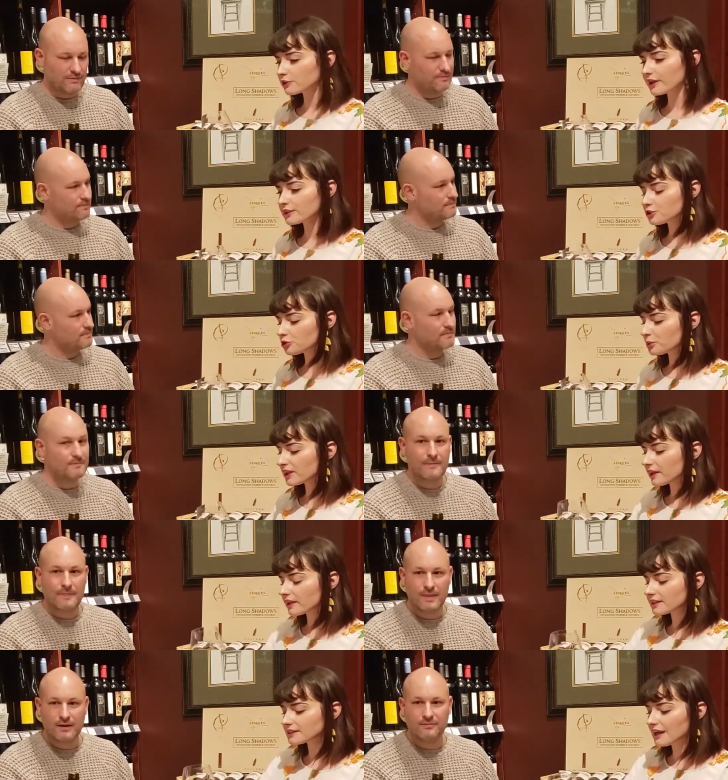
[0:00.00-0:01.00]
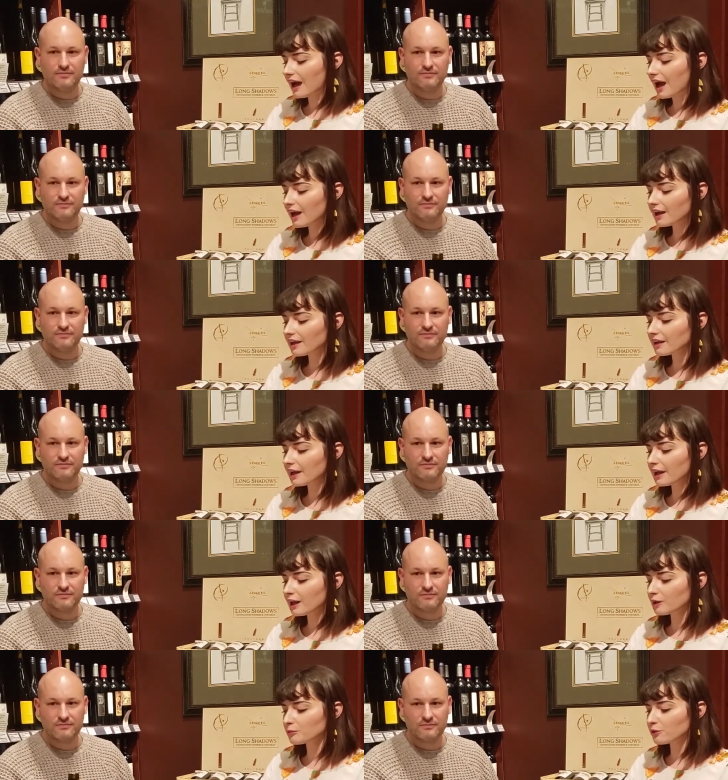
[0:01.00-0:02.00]
Speaker 1: great too because I
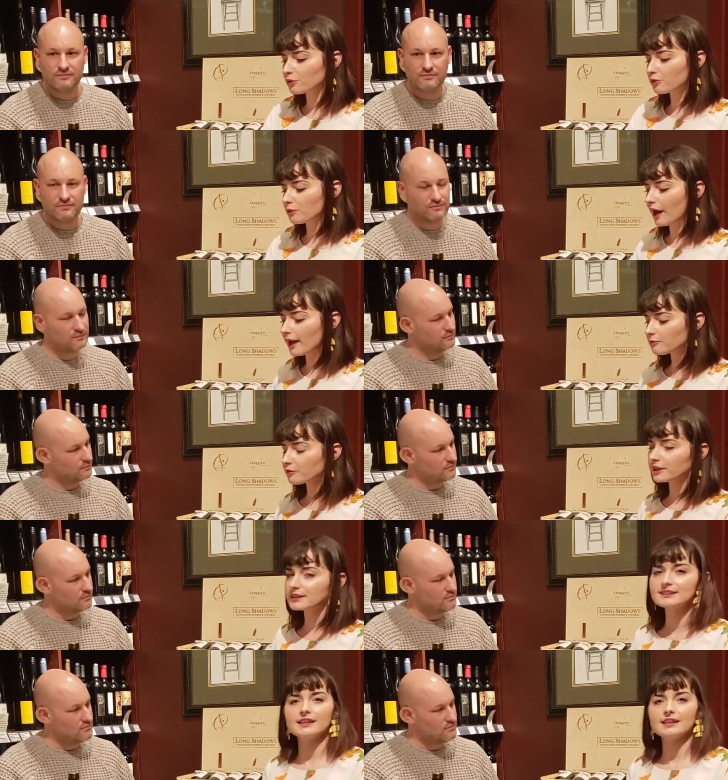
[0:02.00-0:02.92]
am I'm very